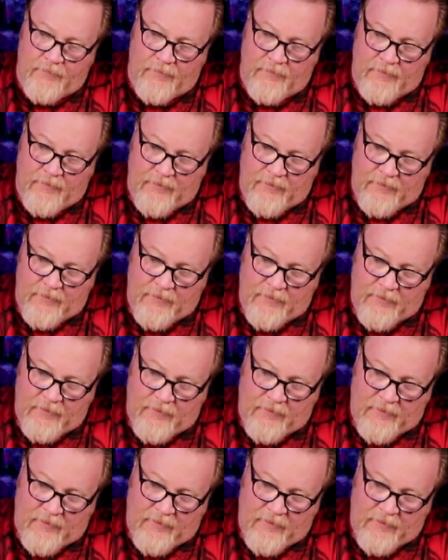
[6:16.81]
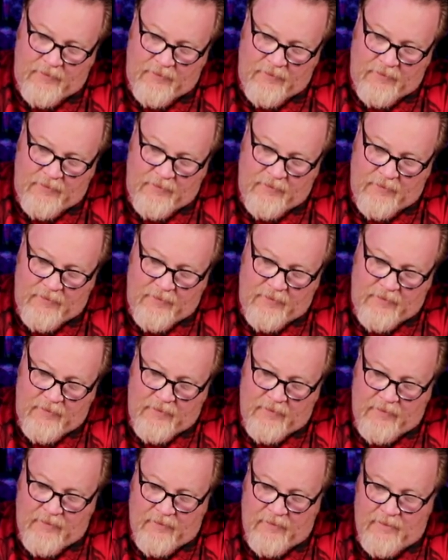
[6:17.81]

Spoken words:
Nobody speaks.